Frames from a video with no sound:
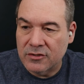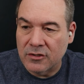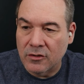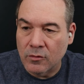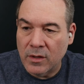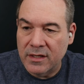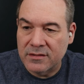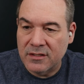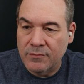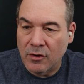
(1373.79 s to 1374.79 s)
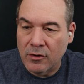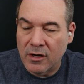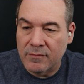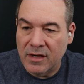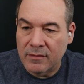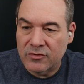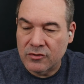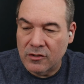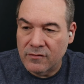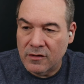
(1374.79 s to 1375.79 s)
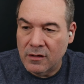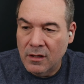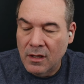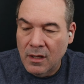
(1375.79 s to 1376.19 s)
So write a C program named server.